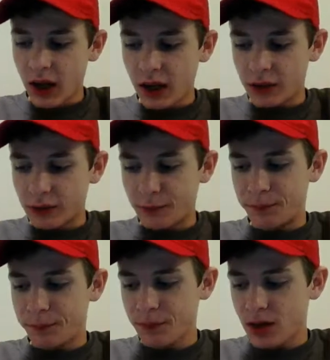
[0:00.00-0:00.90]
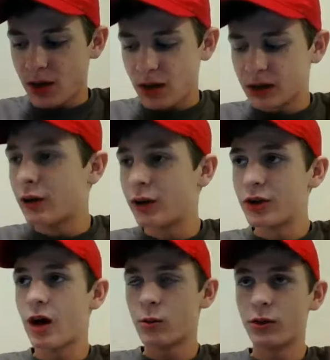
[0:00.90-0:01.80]
And
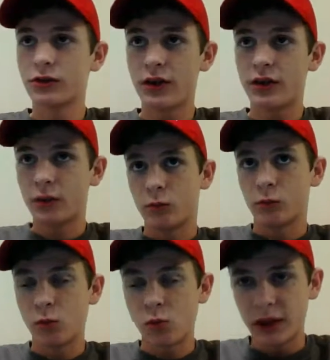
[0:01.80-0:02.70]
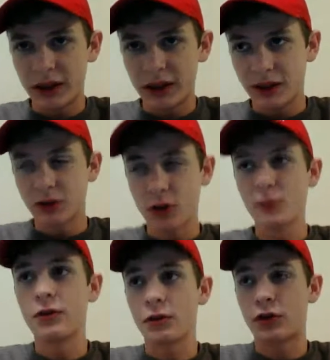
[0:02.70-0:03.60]
no, I will say that
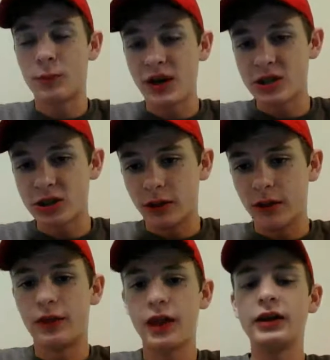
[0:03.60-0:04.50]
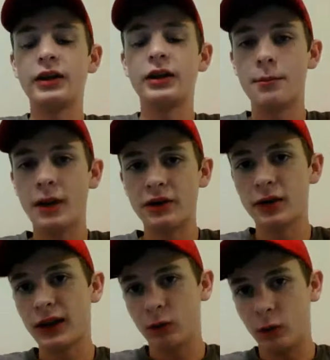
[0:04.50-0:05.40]
in terms of expansion, they did
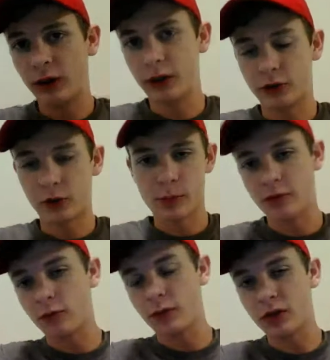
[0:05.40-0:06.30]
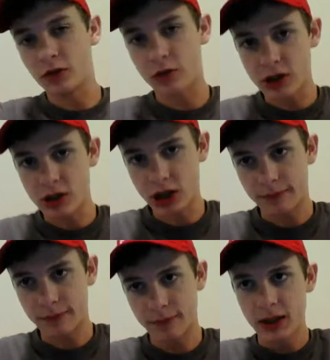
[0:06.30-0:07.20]
amazingly well in terms of
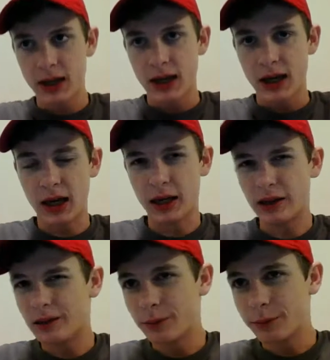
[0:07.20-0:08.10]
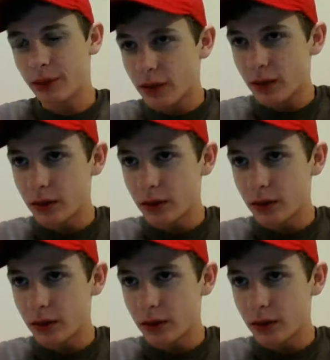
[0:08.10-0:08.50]
administration, and